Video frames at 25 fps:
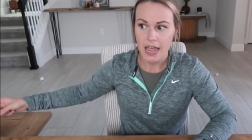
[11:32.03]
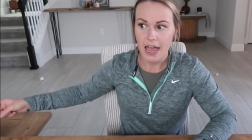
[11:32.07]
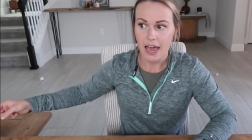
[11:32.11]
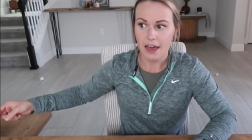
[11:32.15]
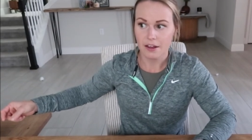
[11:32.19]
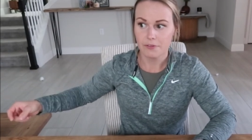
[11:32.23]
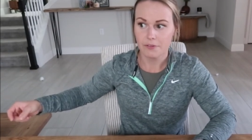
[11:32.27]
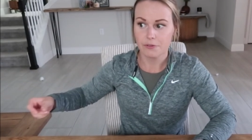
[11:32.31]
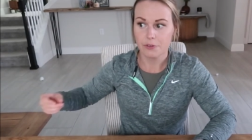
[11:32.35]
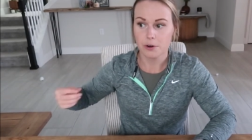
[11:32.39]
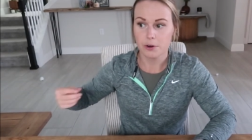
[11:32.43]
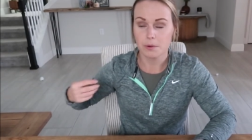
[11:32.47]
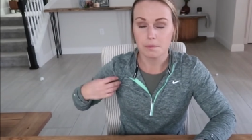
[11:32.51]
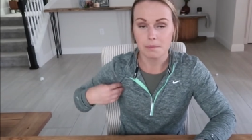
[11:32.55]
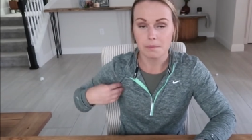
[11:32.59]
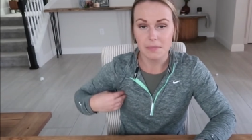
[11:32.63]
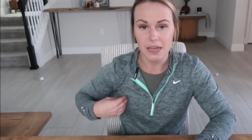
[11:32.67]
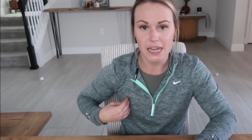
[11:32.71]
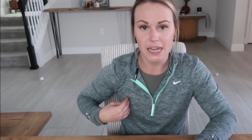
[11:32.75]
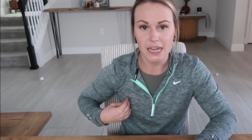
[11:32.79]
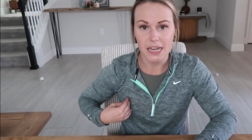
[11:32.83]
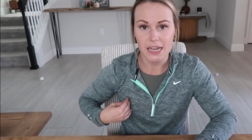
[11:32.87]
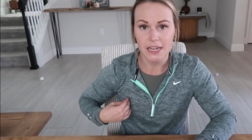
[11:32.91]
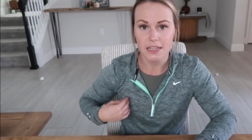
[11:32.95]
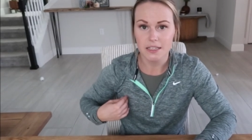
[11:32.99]
And for
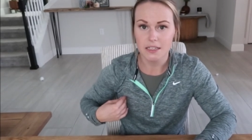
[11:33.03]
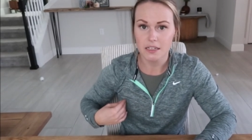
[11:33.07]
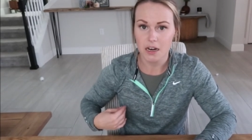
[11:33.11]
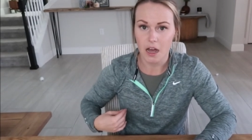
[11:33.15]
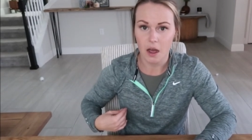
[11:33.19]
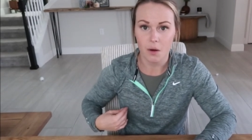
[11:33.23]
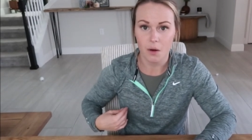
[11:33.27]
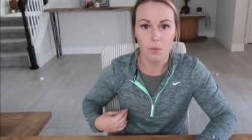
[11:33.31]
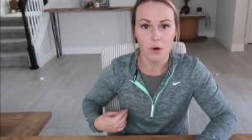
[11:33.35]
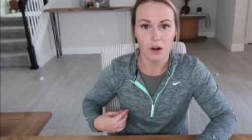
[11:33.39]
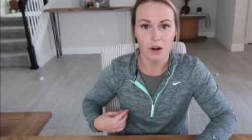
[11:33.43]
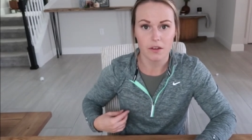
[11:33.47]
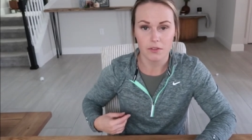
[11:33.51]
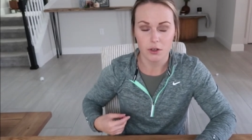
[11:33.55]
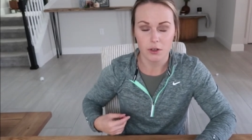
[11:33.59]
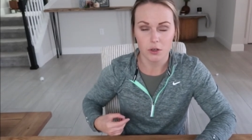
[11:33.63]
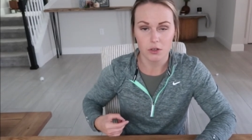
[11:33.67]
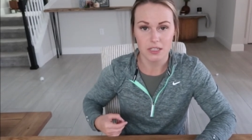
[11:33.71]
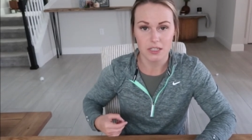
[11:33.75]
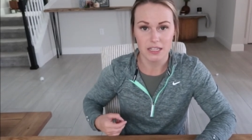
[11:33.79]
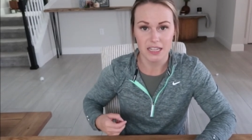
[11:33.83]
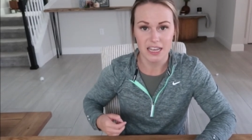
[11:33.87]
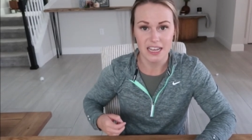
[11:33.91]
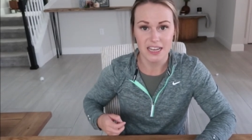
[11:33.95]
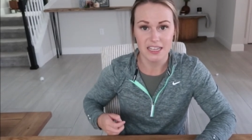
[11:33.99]
me, it's not one of
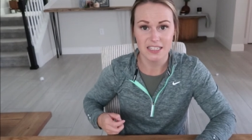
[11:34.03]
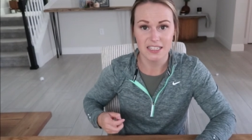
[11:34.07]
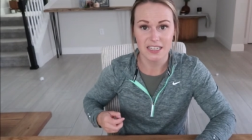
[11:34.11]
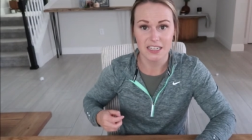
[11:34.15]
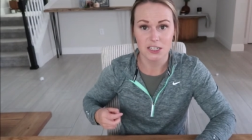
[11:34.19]
those things.